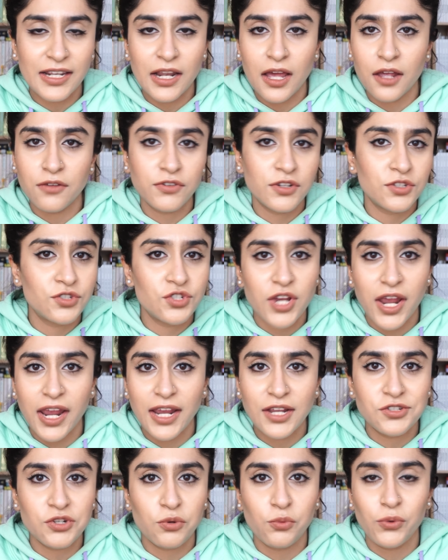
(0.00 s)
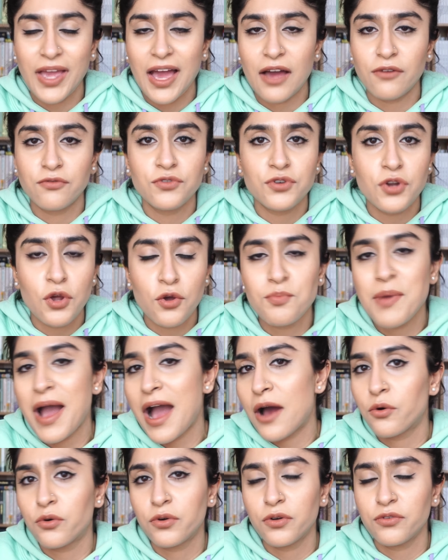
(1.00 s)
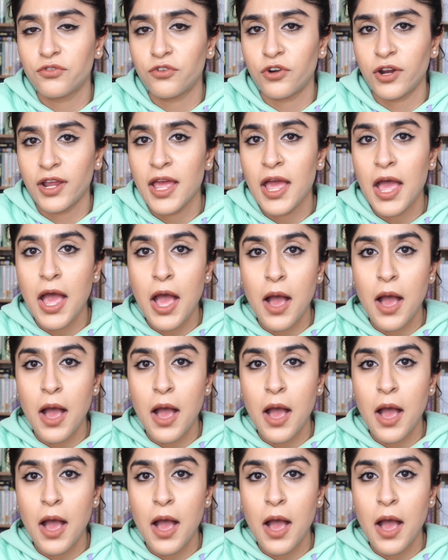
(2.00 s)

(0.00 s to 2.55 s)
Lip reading: life can change and we have no power over it,